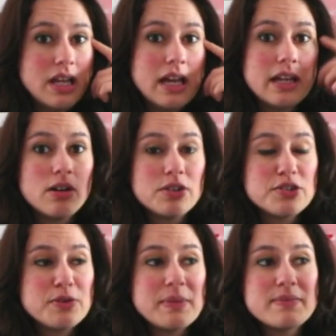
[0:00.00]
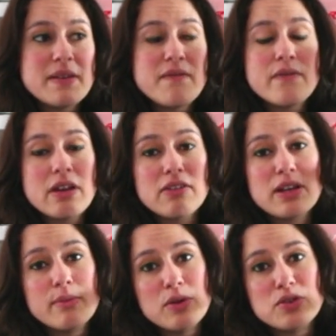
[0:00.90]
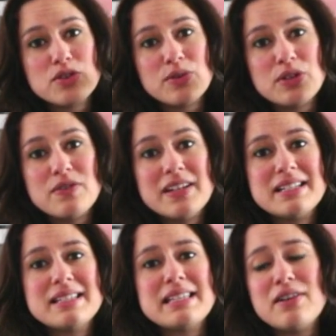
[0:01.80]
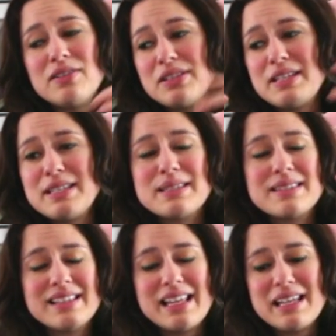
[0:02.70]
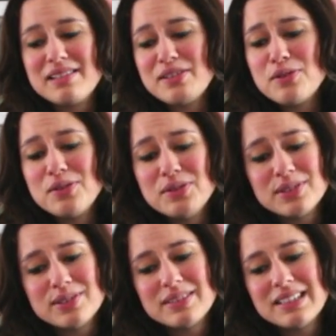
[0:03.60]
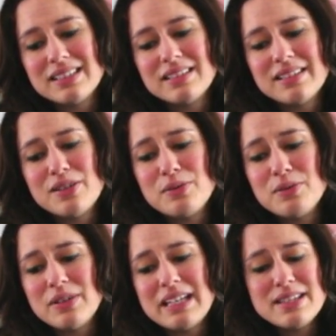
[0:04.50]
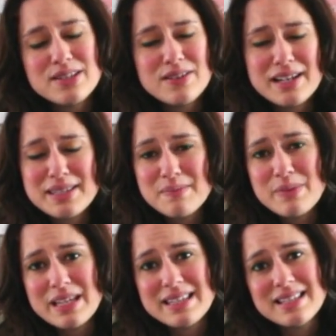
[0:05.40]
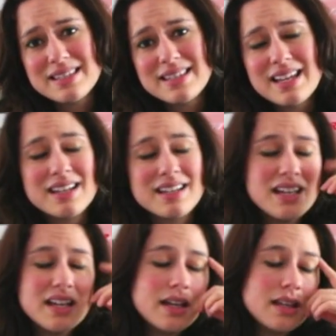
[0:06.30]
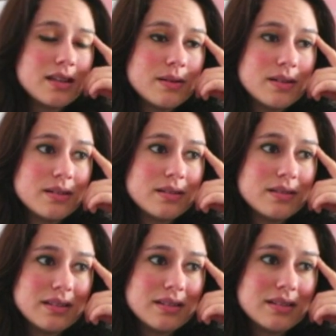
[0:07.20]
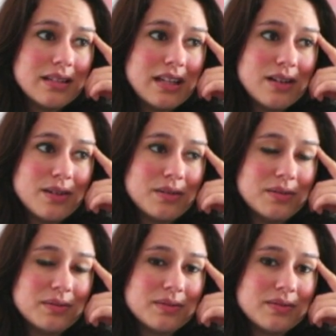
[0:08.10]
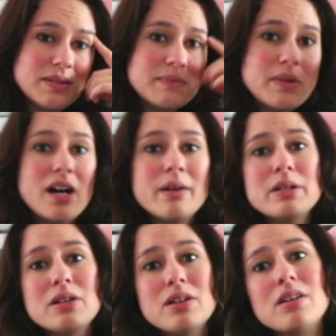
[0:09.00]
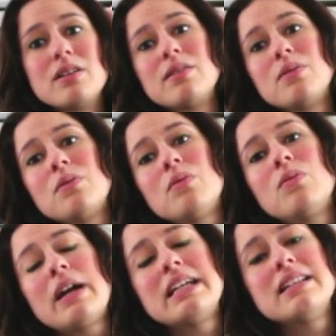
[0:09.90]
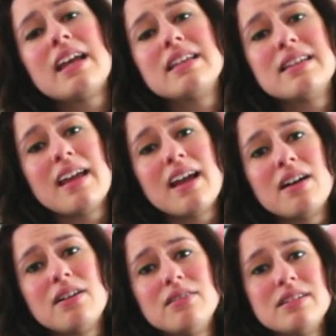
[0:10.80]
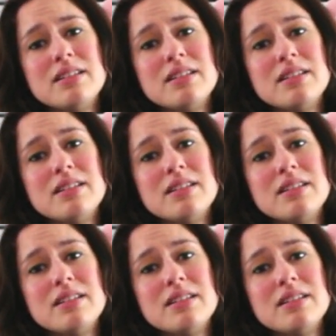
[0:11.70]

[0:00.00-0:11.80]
It also makes me very emotional, and you get to see all of these like little Easter eggs and pieces, like the the mom in her white nightgown and the